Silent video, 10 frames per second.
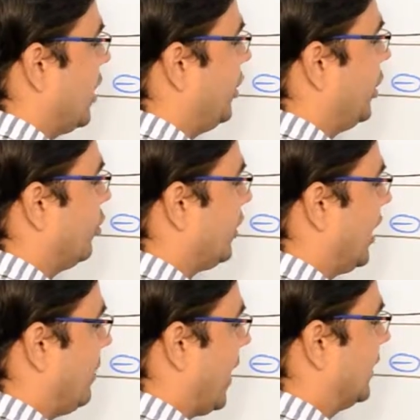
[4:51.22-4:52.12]

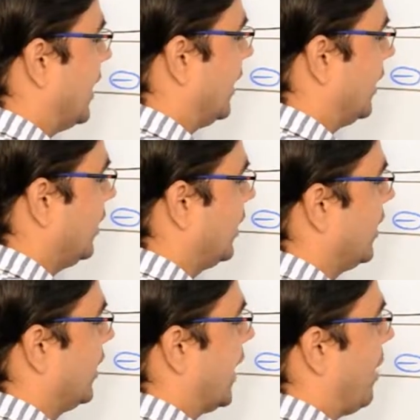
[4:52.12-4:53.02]
denoted by the letter
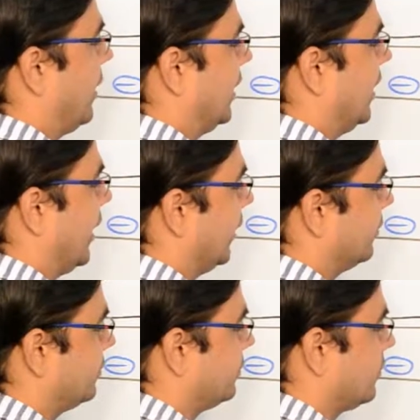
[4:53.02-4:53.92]
capital A.
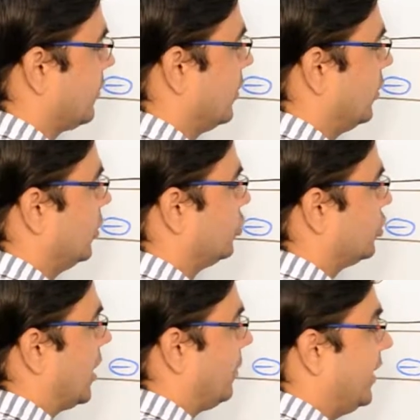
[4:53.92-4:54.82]

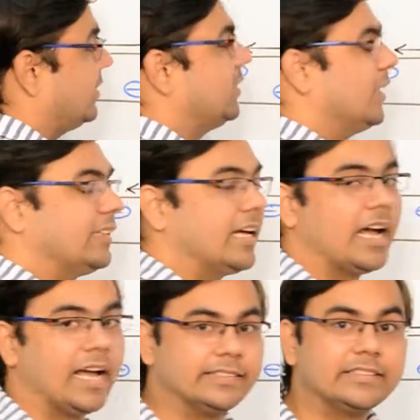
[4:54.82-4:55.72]
So that means
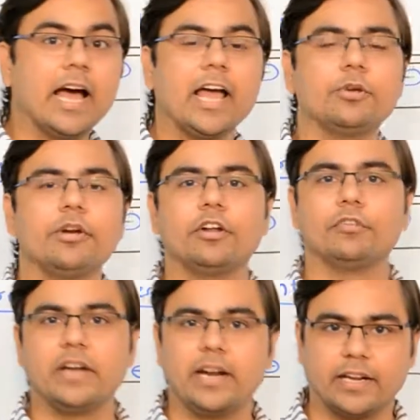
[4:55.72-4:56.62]
the SI unit
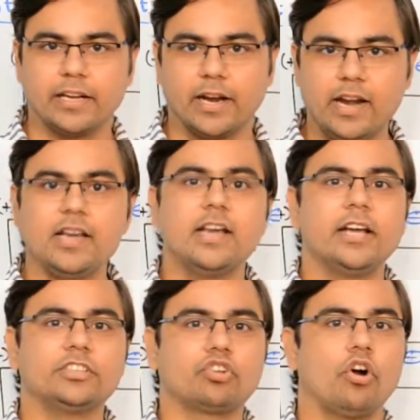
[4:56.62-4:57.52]
of electric current
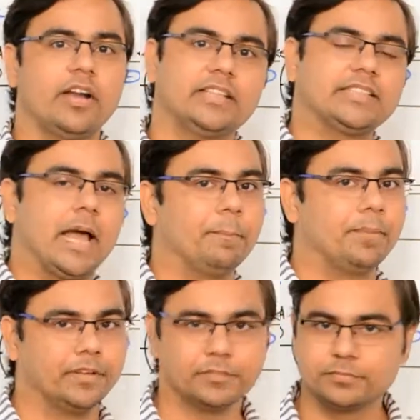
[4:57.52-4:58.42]
is called as
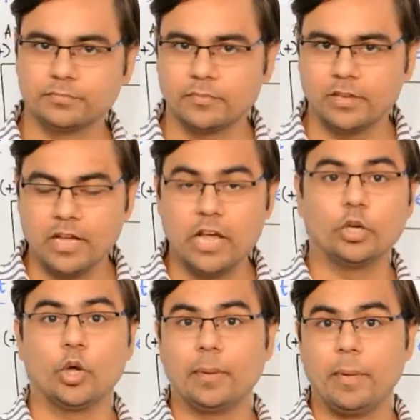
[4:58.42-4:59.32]
ampere.
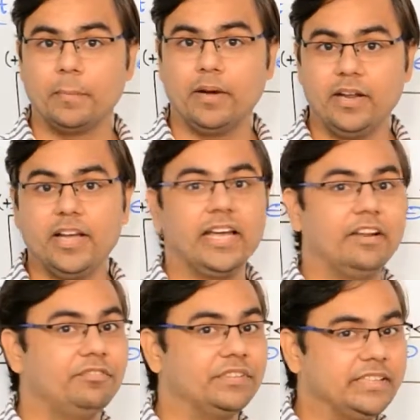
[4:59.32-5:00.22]
Now remember
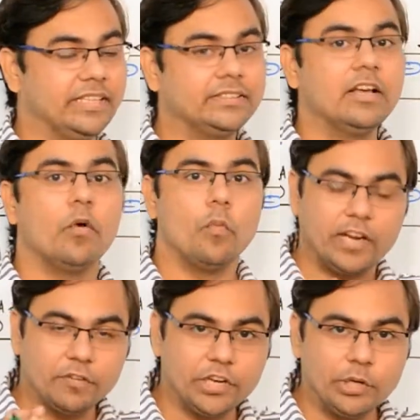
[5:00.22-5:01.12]
in physics
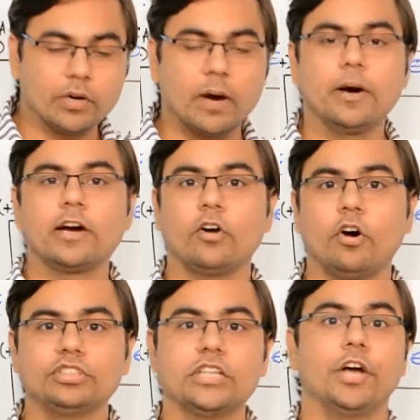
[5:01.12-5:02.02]
whenever you come
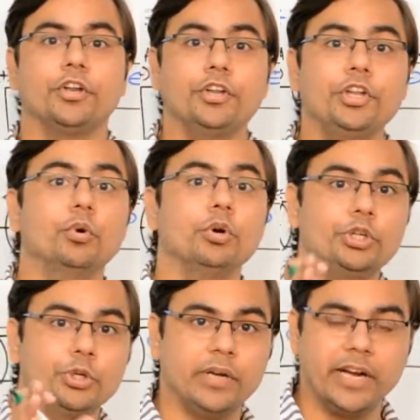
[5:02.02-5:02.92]
across a new
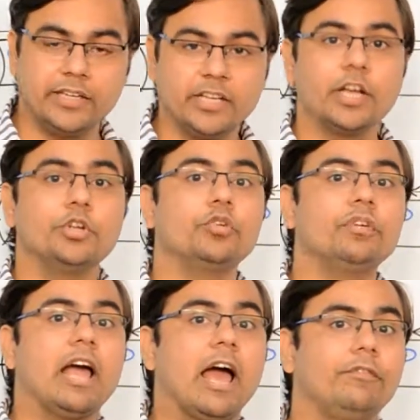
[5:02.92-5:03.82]
unit you
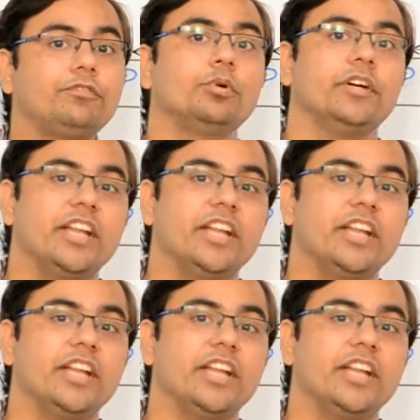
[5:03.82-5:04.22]
will have to